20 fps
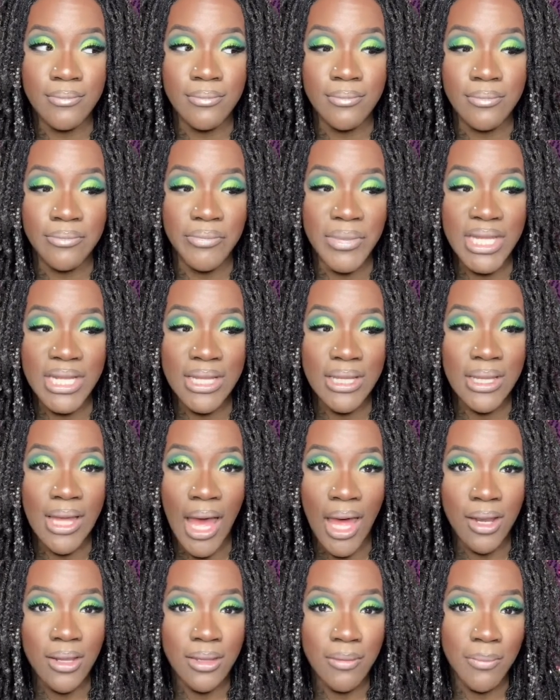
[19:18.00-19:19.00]
many
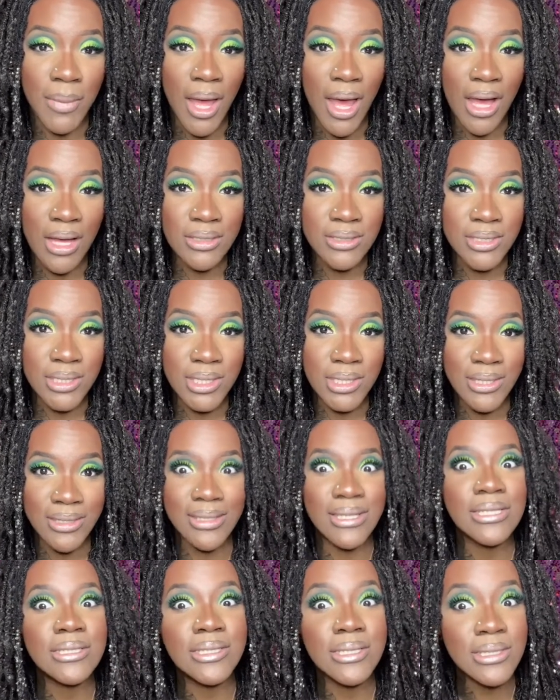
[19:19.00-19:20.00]
out of the box. Look,
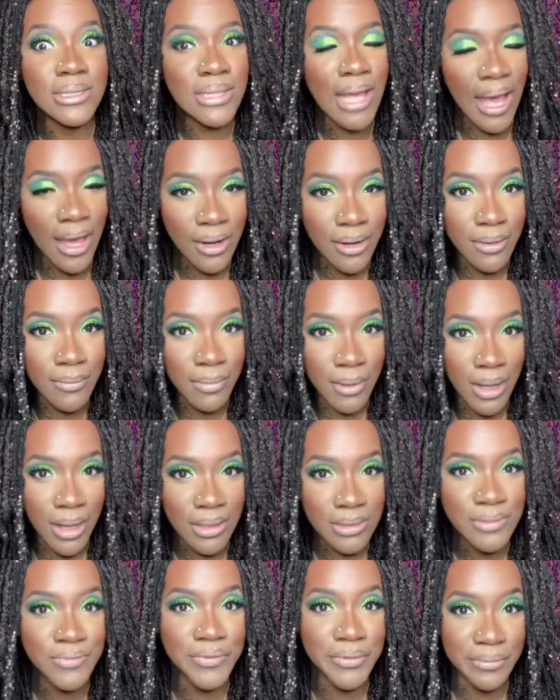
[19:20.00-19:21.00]
this is out of the
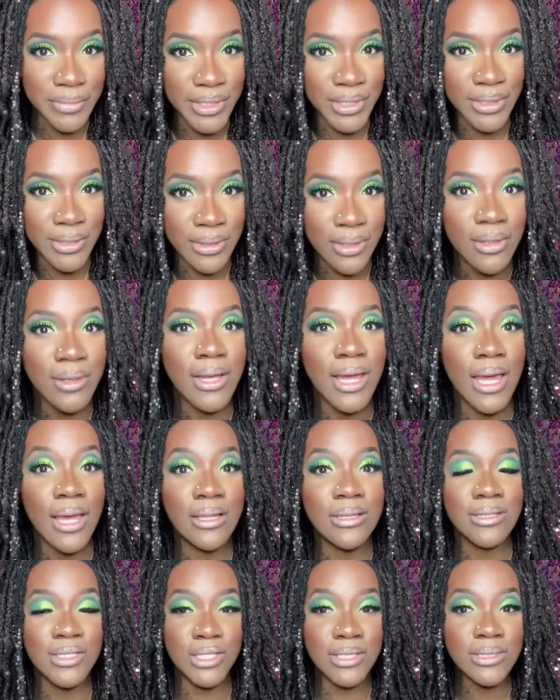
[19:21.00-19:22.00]
box for me, okay?
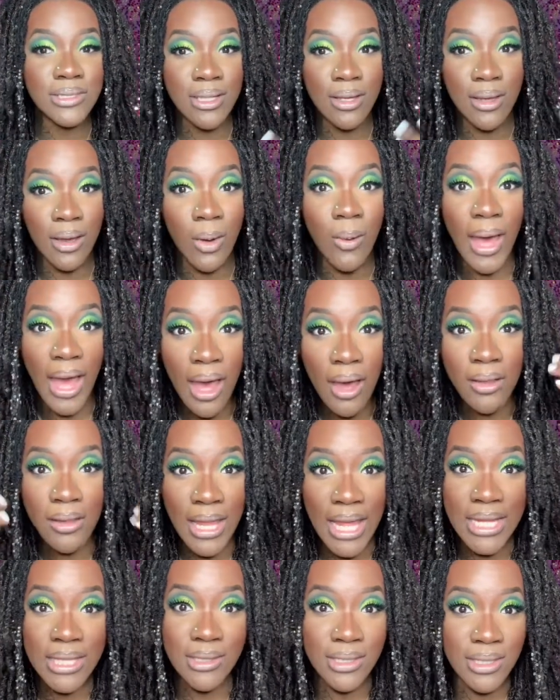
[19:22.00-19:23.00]
Just to go out
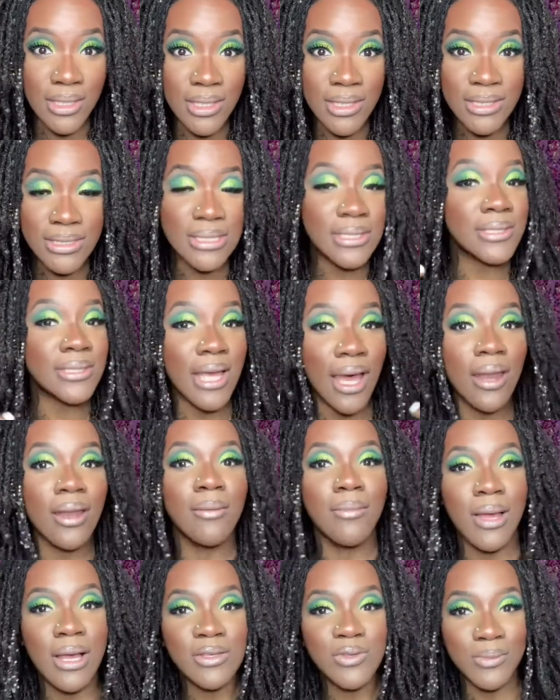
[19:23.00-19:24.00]
like this is out of the
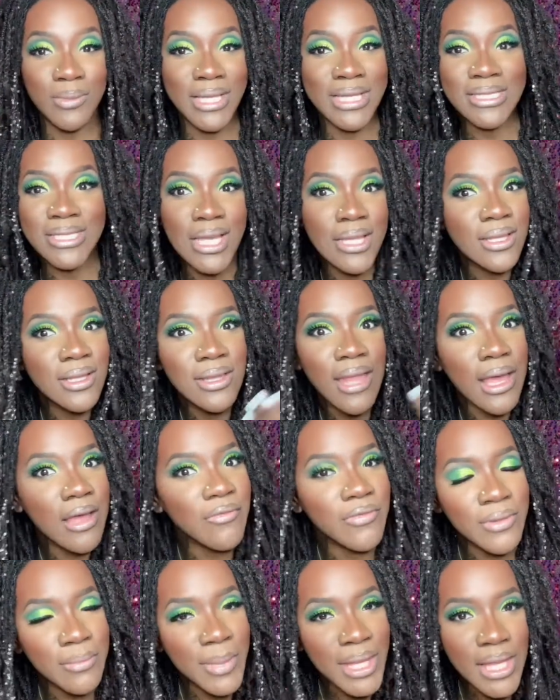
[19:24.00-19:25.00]
box for me because I look like a
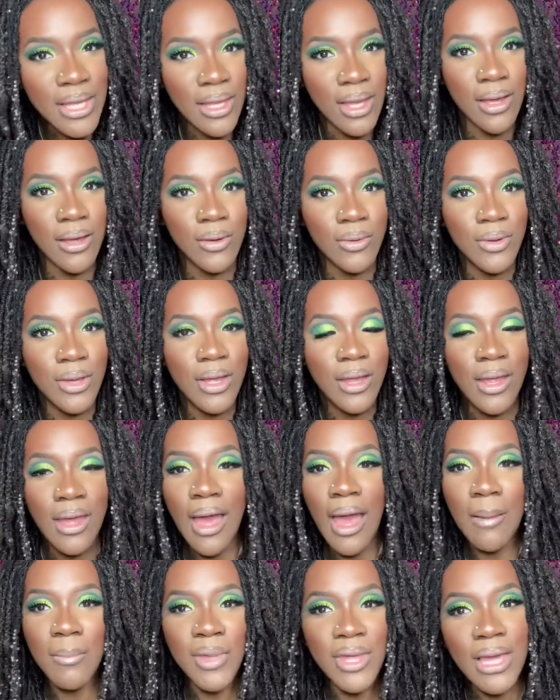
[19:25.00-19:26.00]
flamingo.
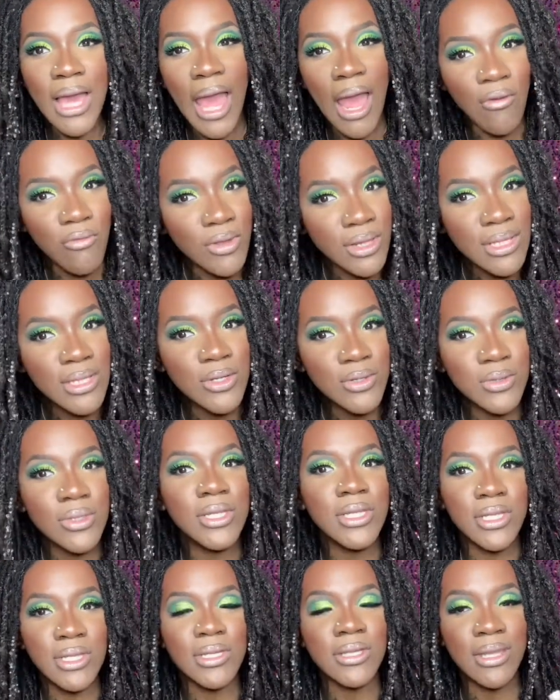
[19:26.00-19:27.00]
I mean, I really do
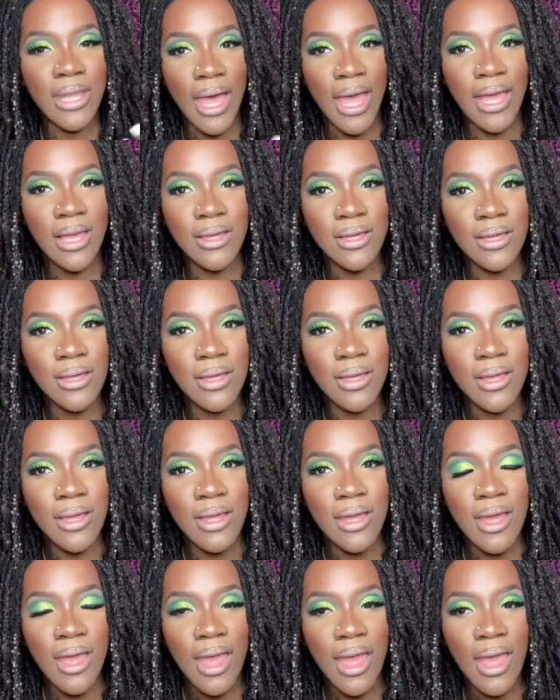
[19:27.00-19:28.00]
look like
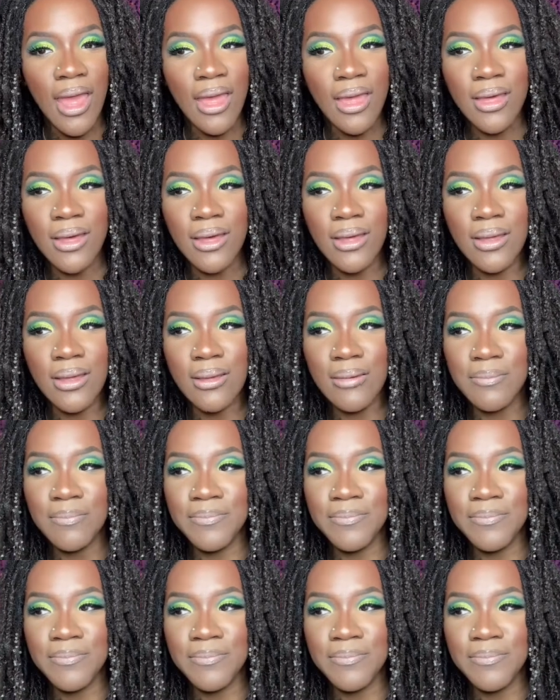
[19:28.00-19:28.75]
a,